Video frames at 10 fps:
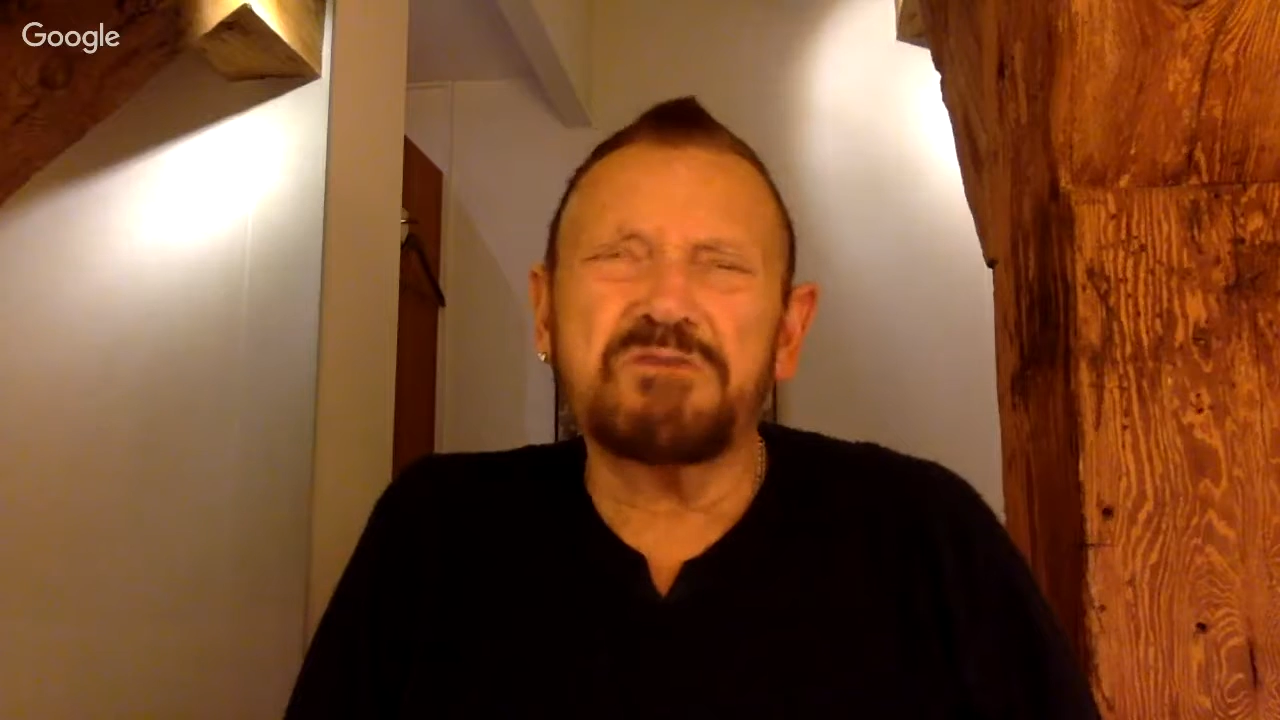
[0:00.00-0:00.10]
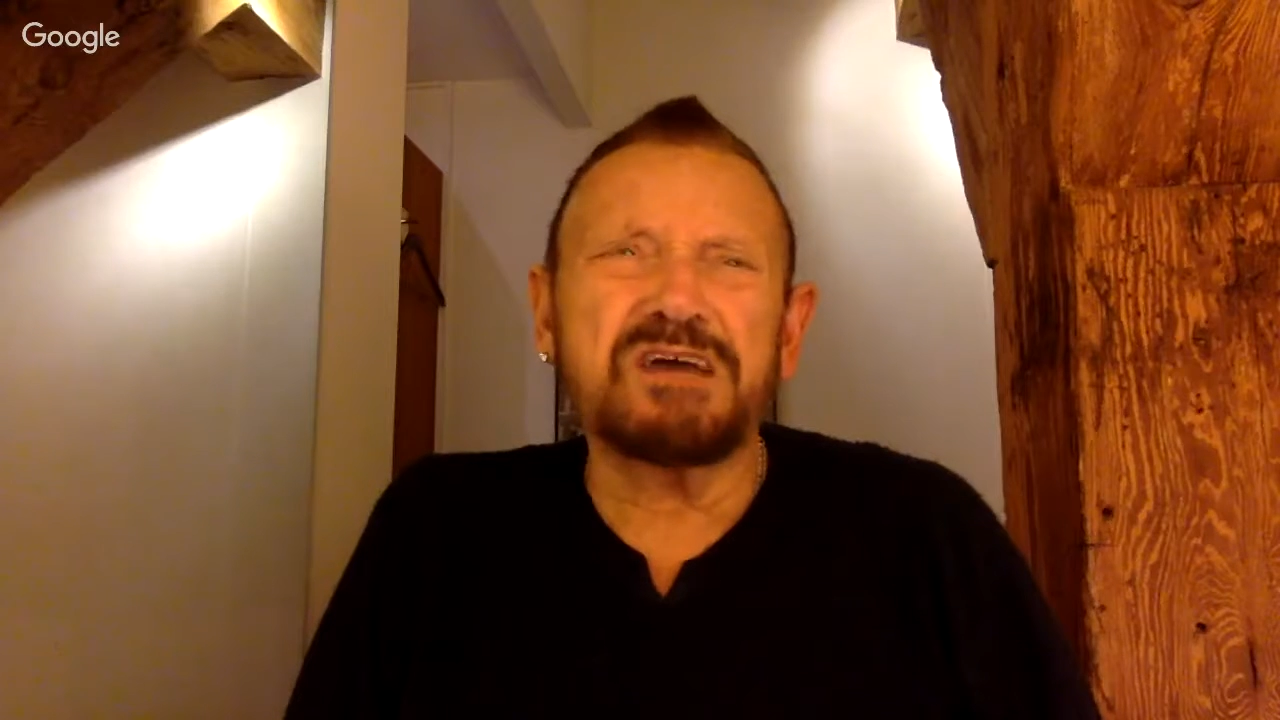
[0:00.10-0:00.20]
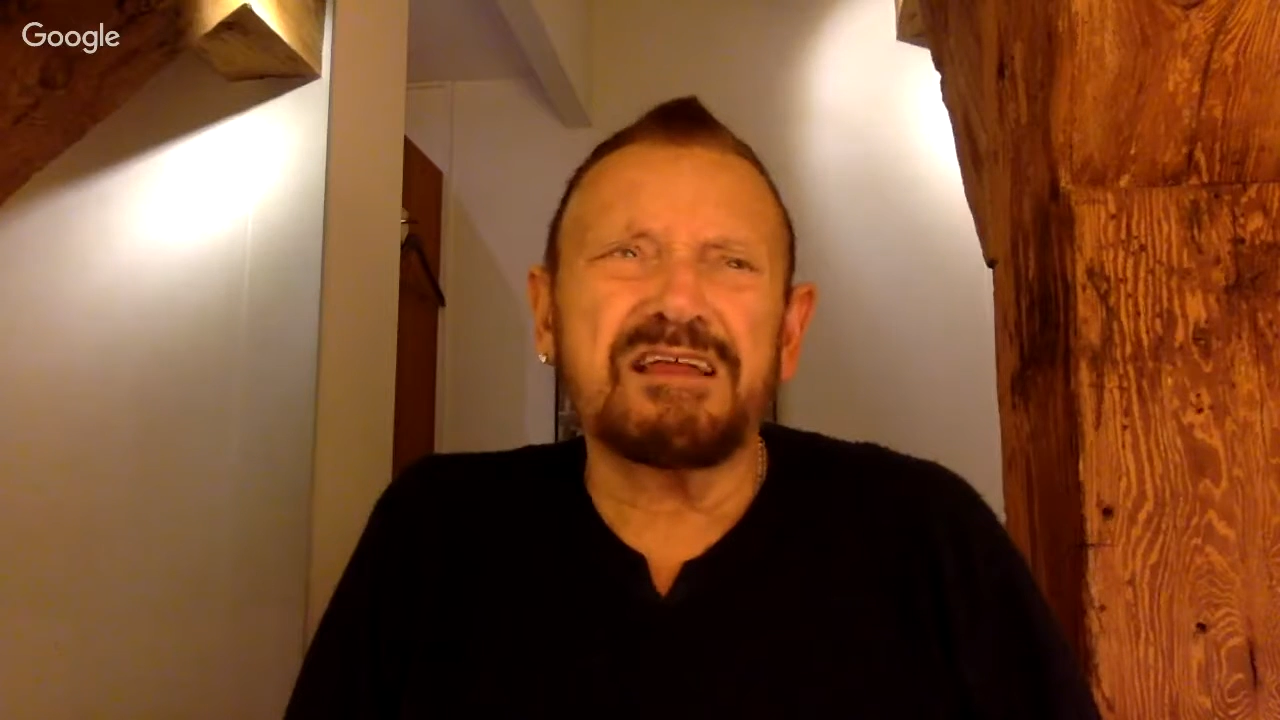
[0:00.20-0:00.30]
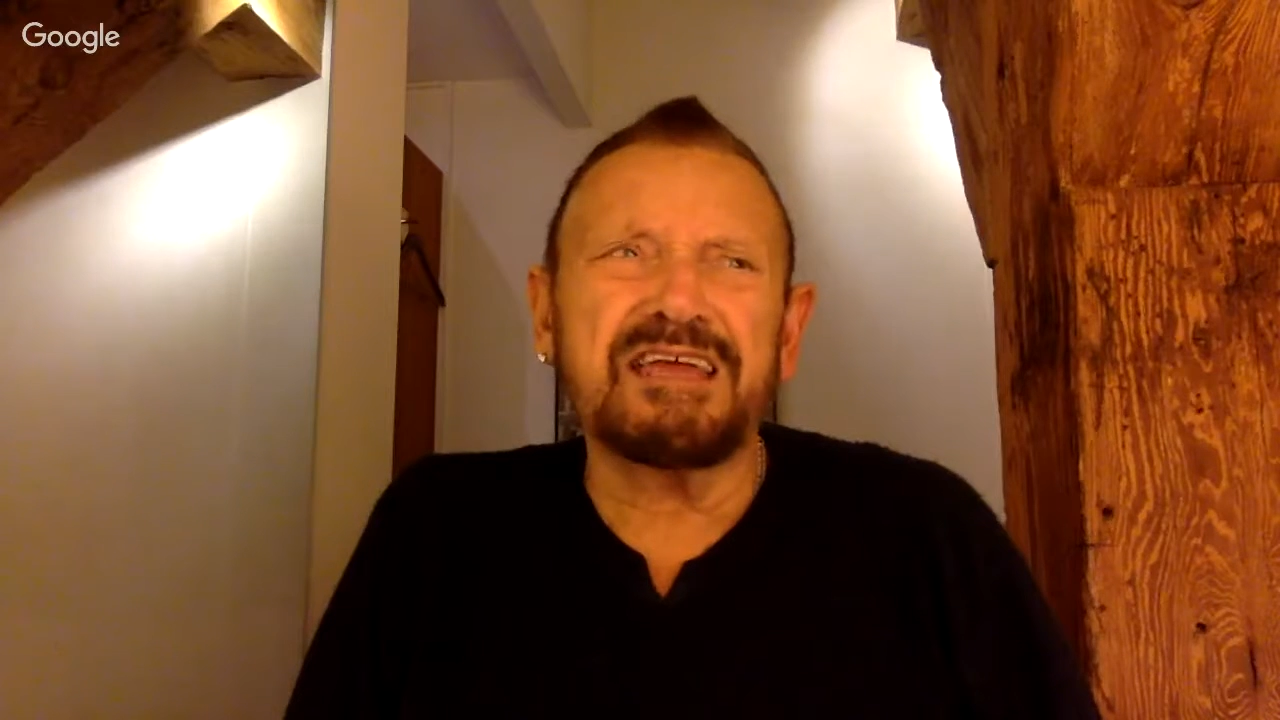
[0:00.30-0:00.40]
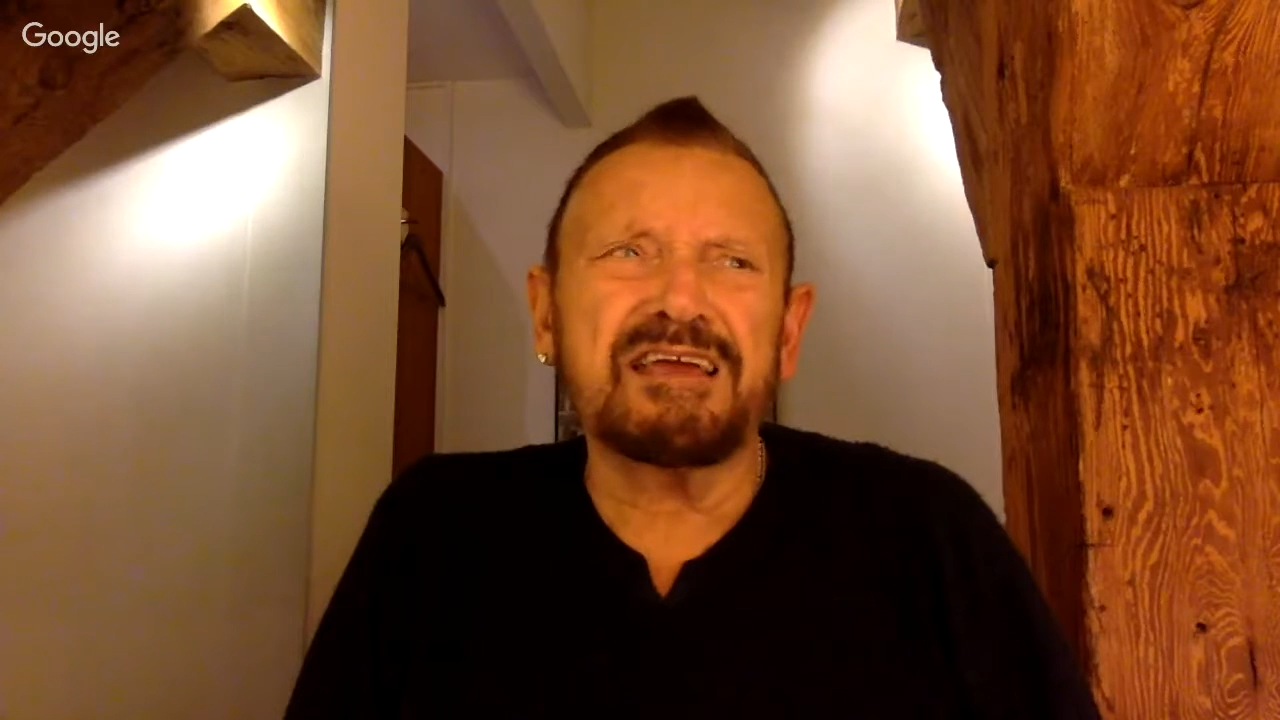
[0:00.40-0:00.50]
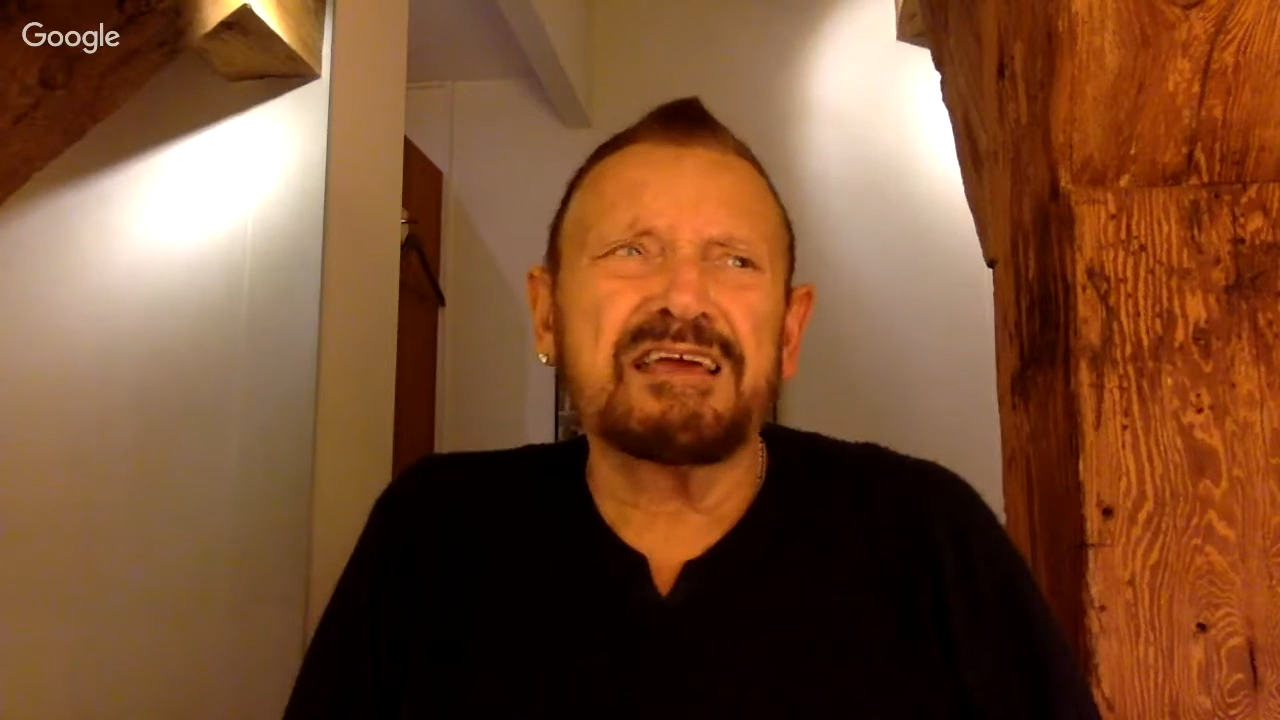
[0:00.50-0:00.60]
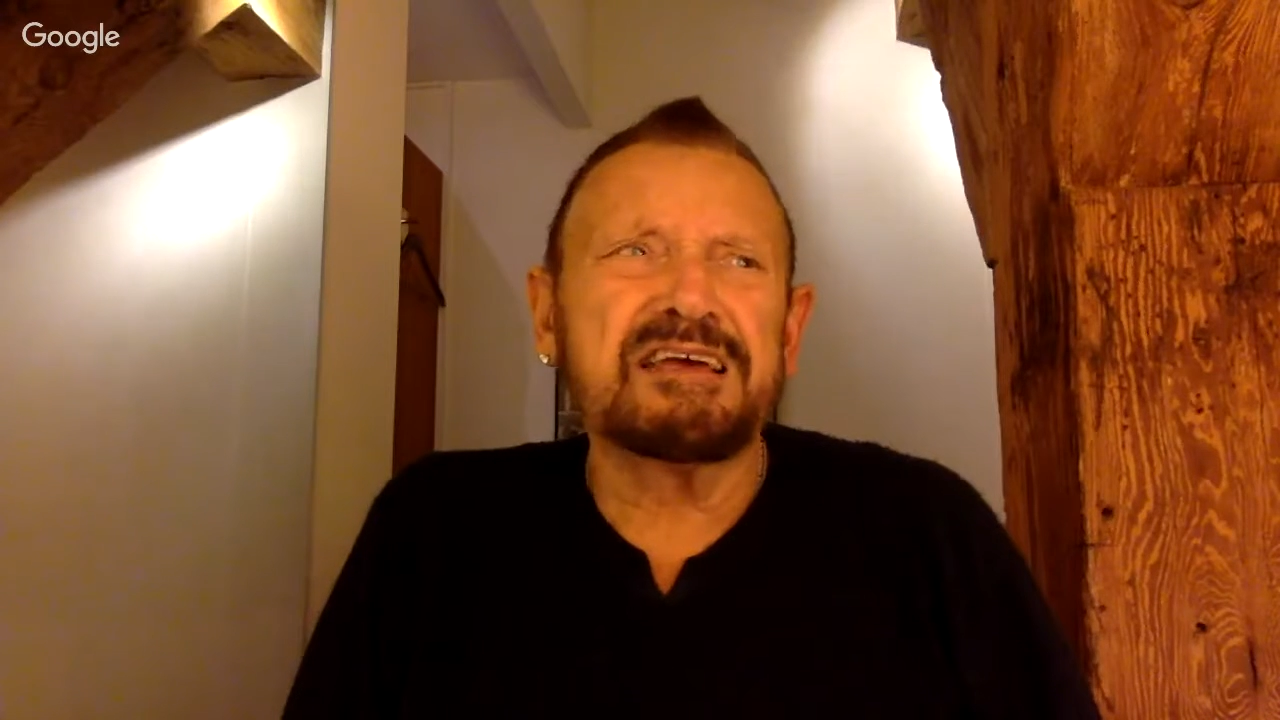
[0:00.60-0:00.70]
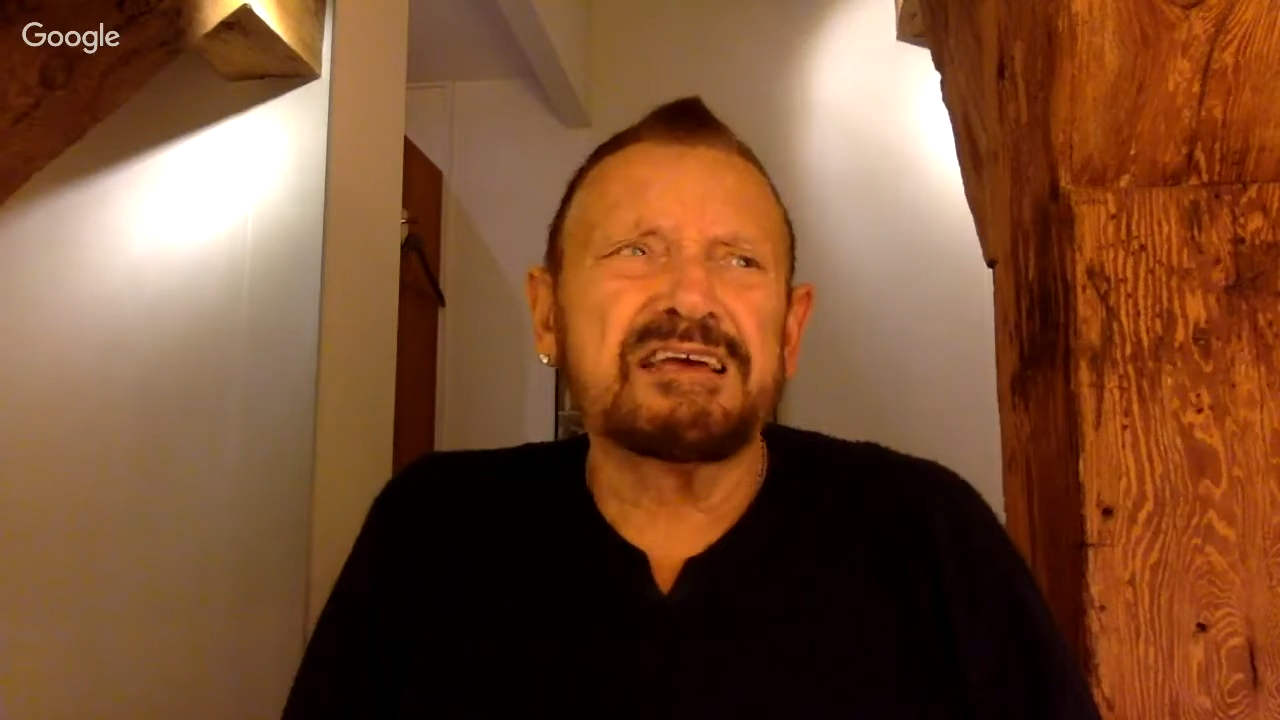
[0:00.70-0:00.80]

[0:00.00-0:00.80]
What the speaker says: darling,